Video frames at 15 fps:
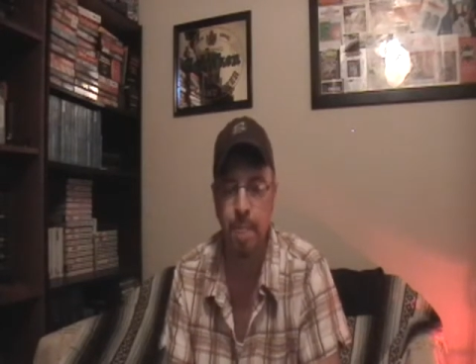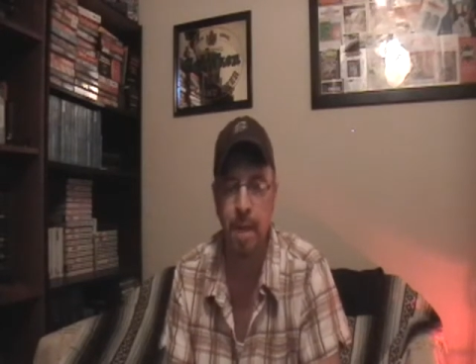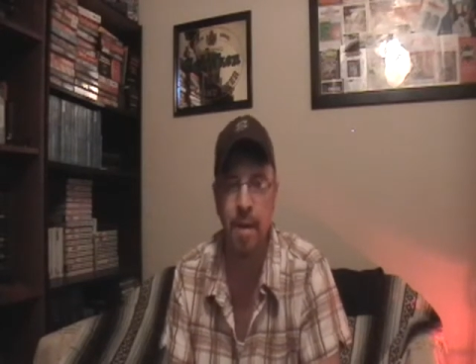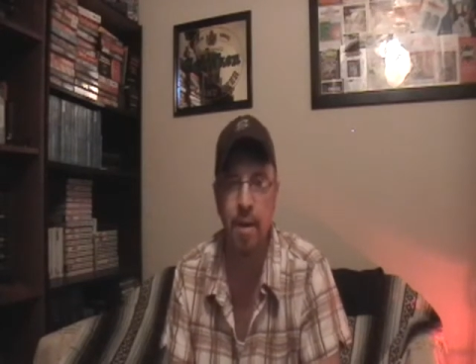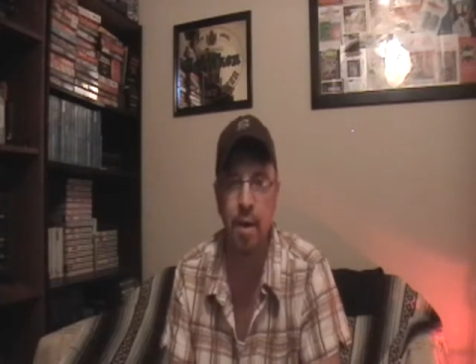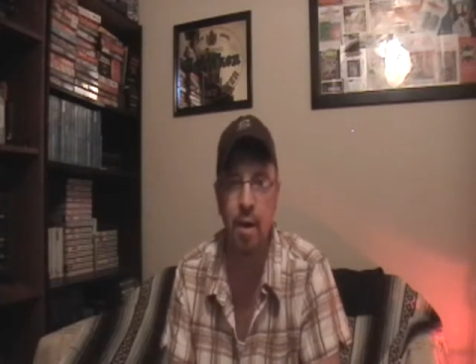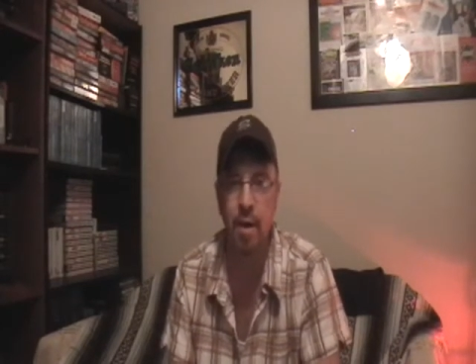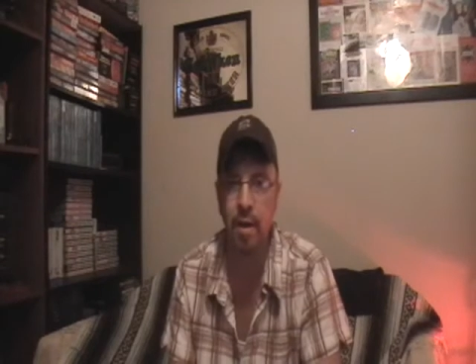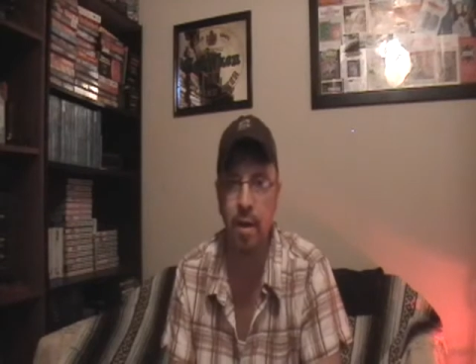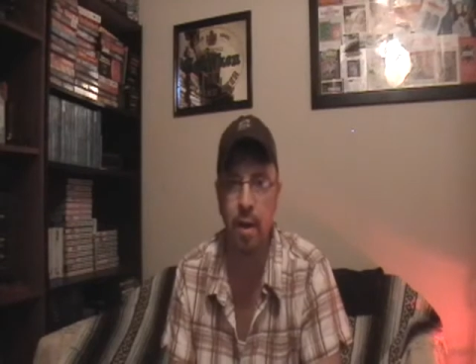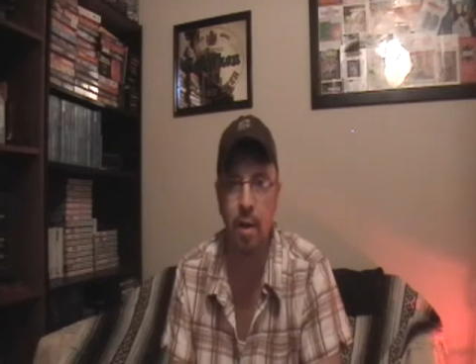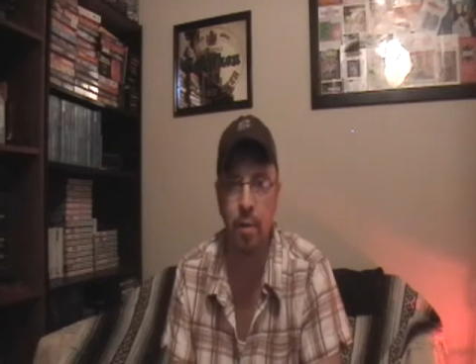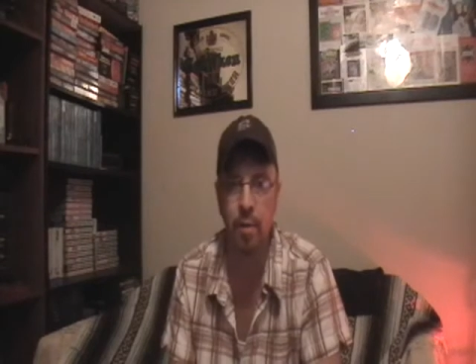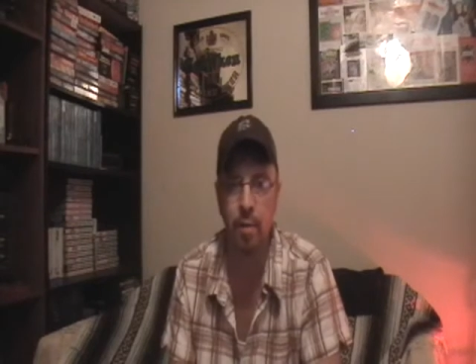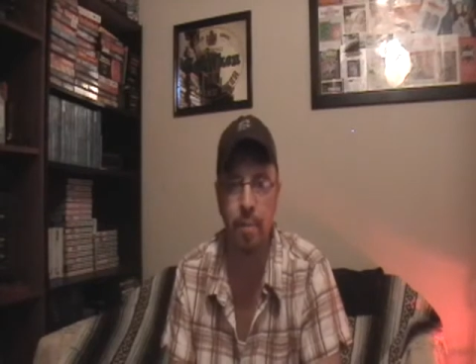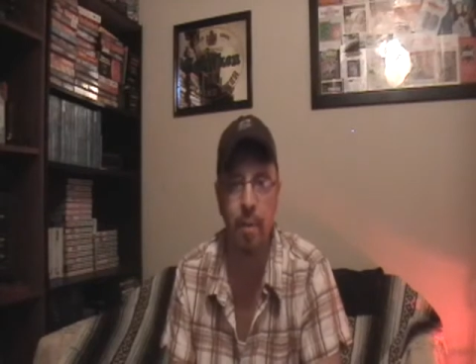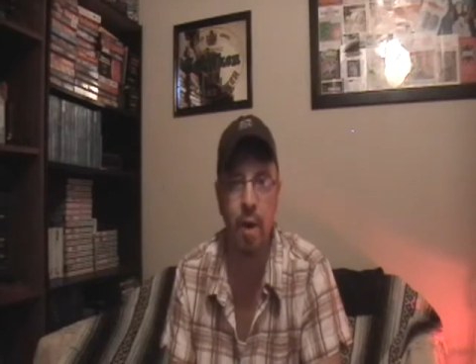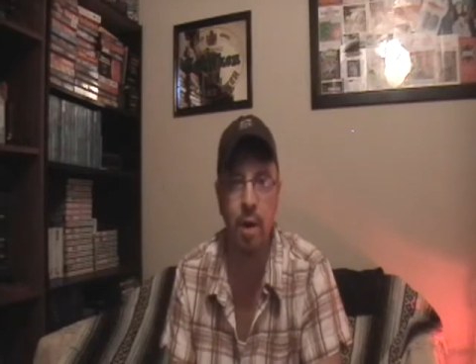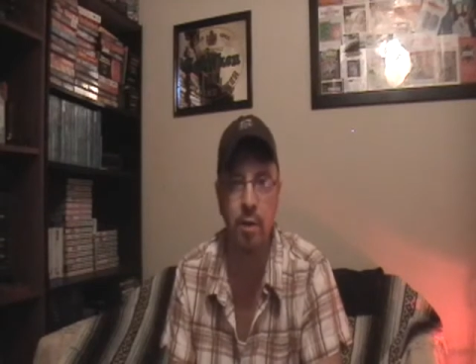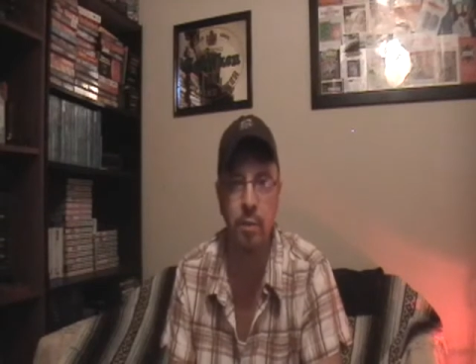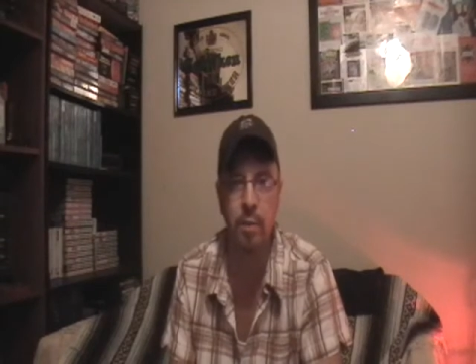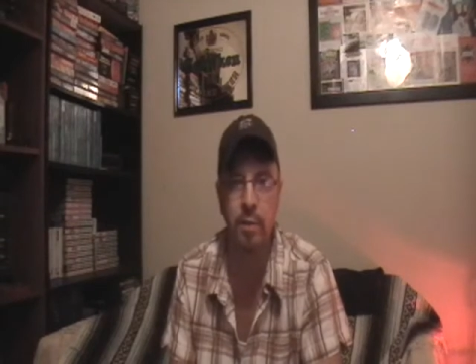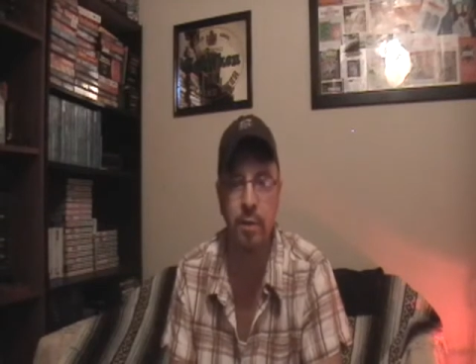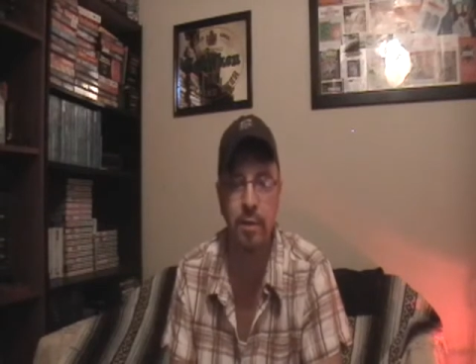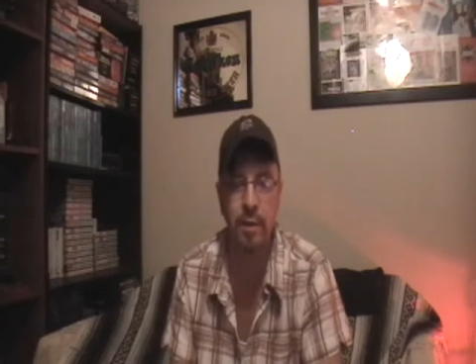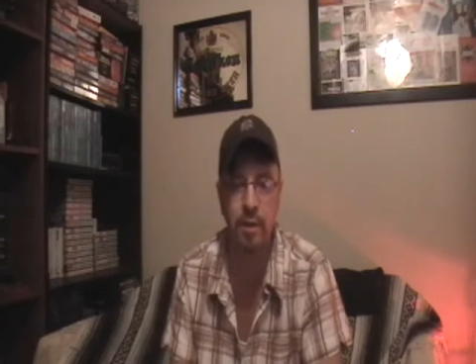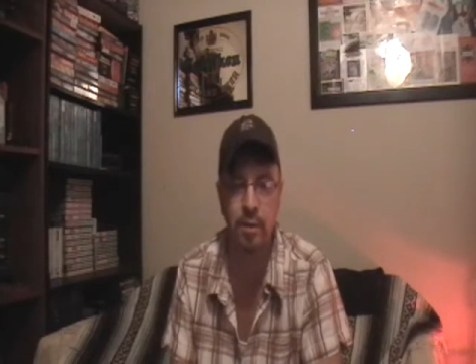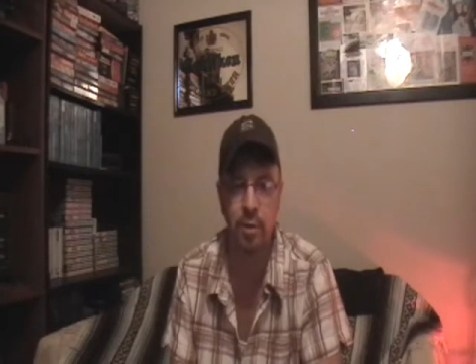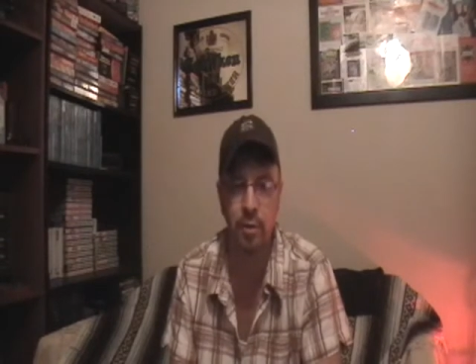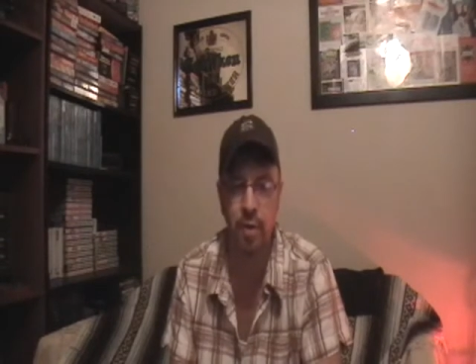And no, the boss wasn't
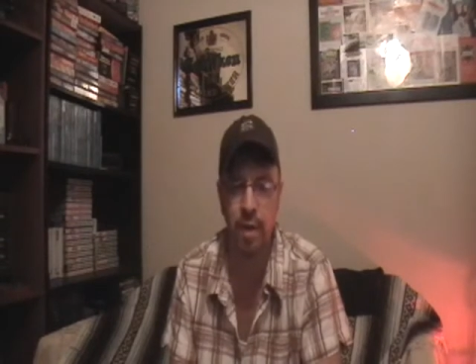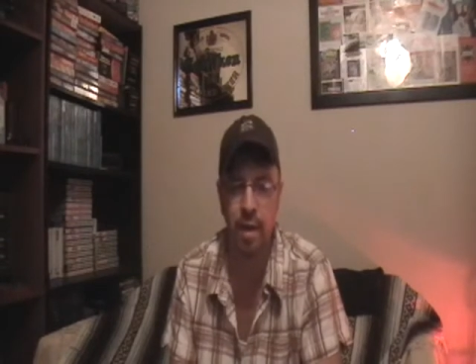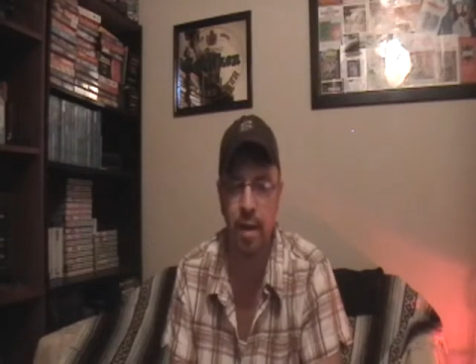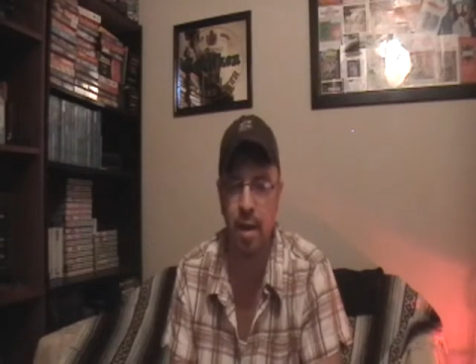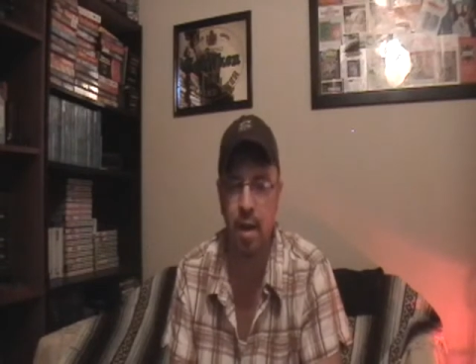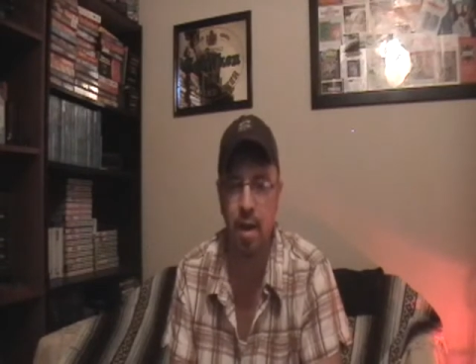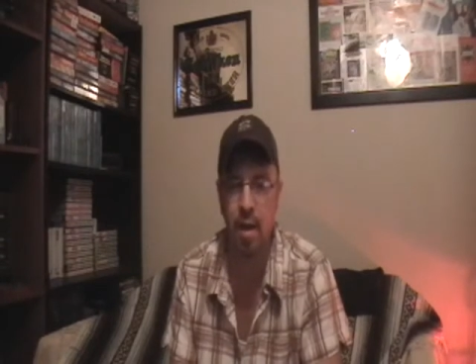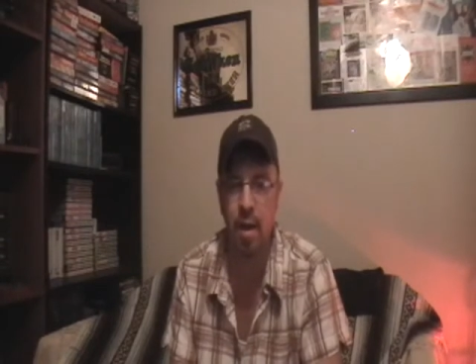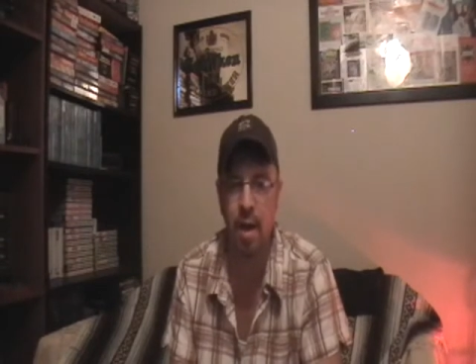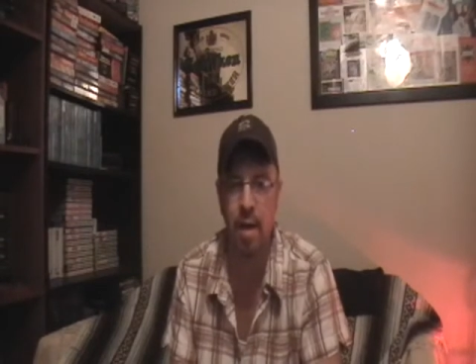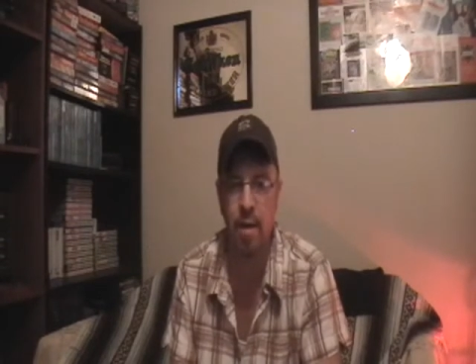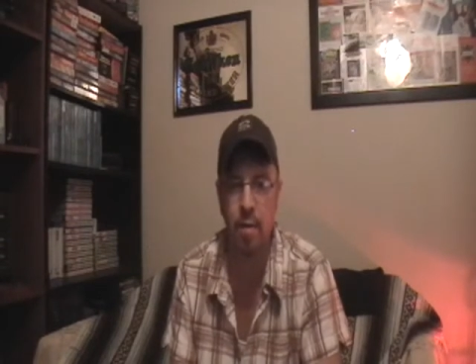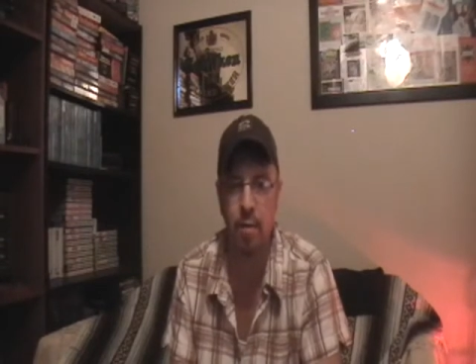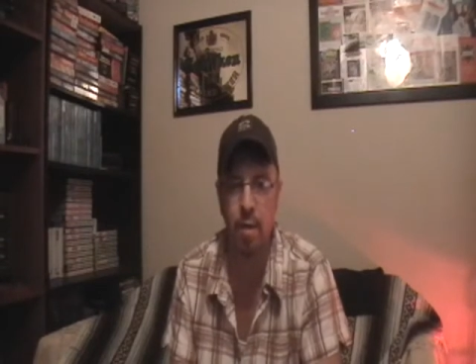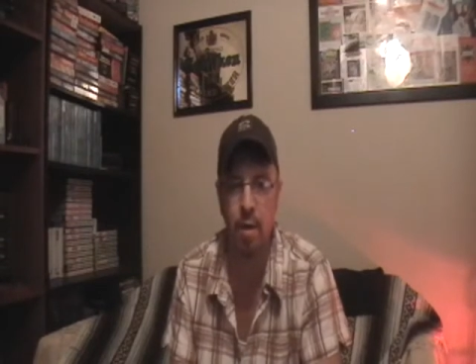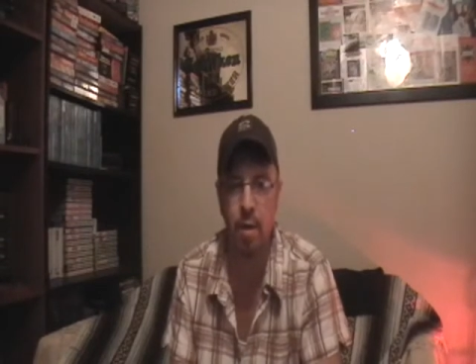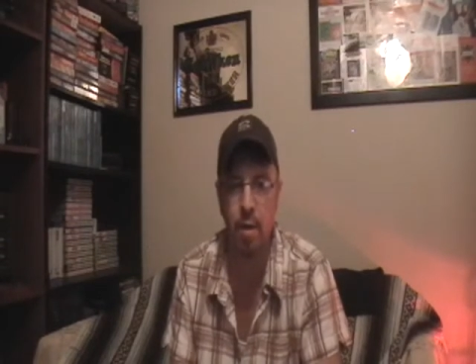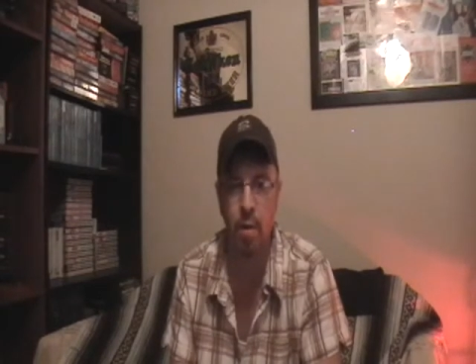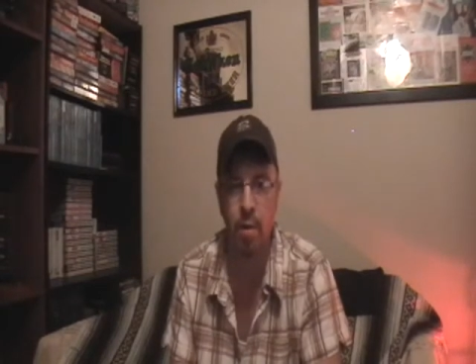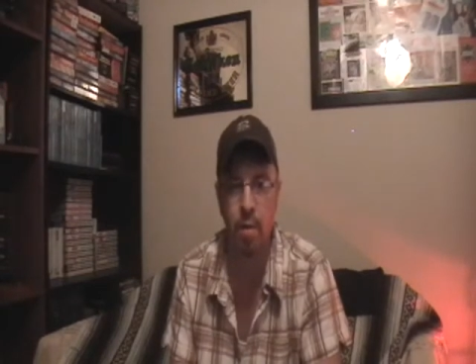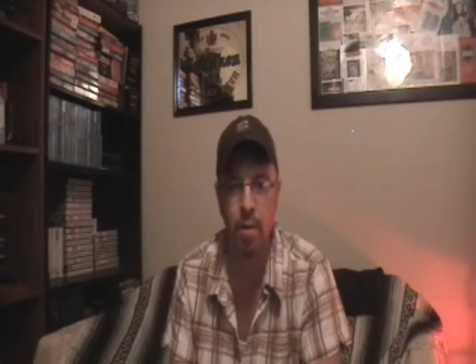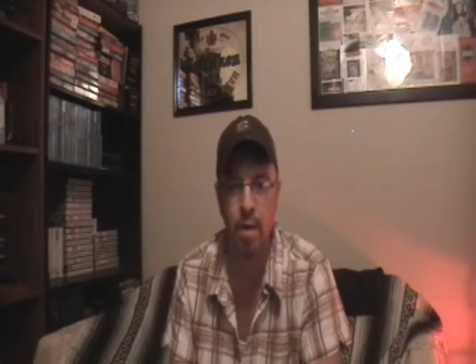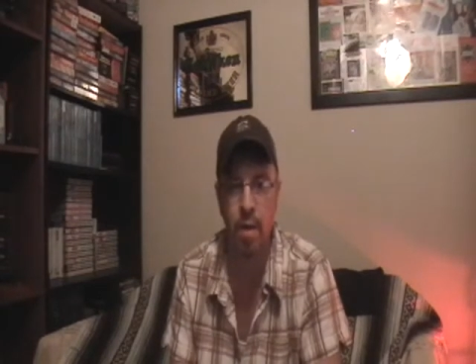there, so they're like, oh, I don't know.